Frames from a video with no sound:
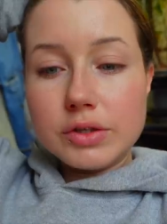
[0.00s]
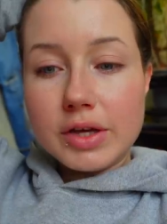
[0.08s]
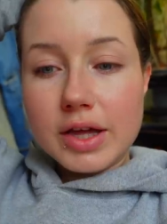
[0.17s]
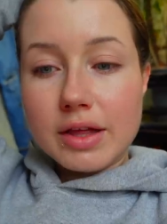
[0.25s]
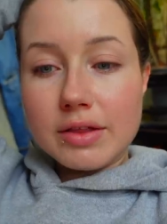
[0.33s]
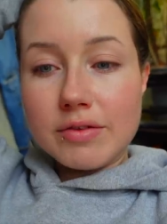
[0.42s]

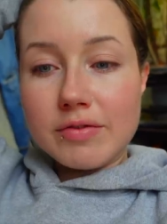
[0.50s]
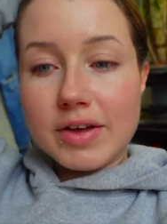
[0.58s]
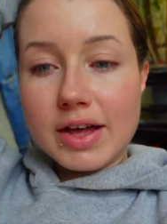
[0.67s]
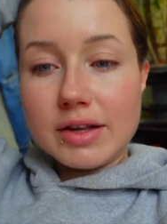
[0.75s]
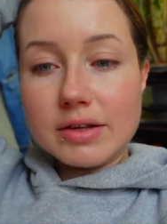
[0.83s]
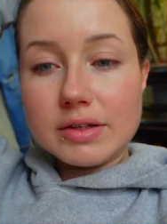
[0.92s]
yeah, the
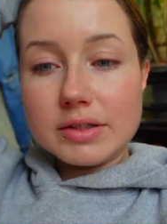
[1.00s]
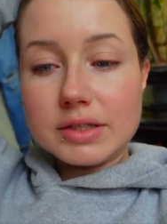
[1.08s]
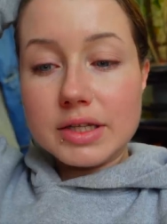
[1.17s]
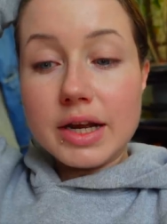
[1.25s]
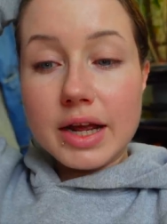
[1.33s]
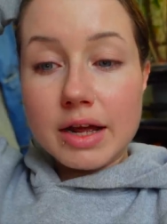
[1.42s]
vet
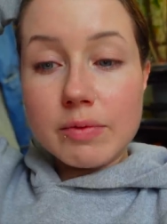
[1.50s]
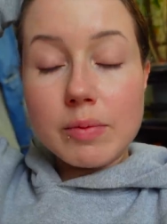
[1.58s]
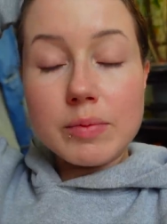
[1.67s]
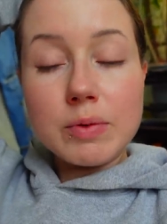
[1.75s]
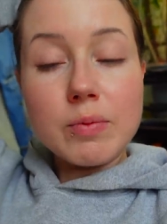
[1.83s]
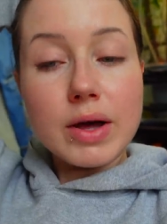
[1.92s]
today when
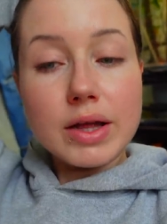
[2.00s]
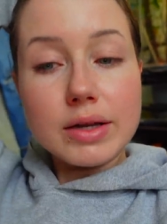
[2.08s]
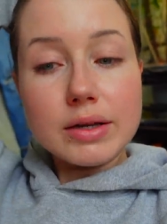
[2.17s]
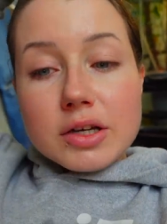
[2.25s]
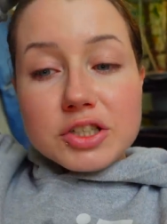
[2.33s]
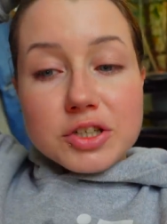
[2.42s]
we
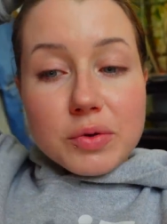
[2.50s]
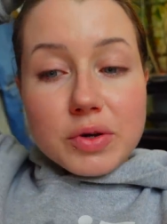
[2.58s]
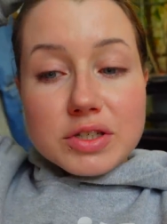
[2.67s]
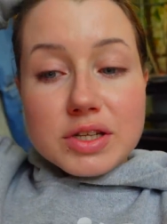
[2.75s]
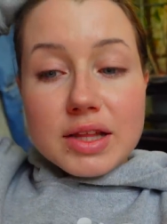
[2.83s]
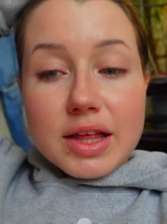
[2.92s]
went, she
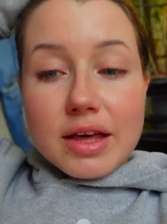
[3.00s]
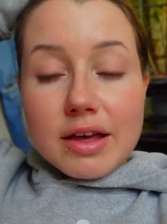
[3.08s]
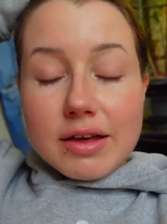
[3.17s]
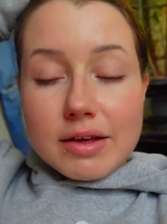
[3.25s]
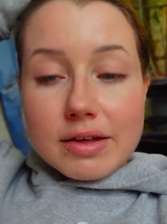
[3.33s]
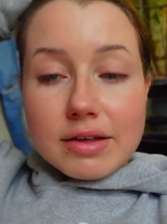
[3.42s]
wasn't
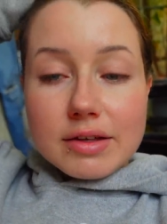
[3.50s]
like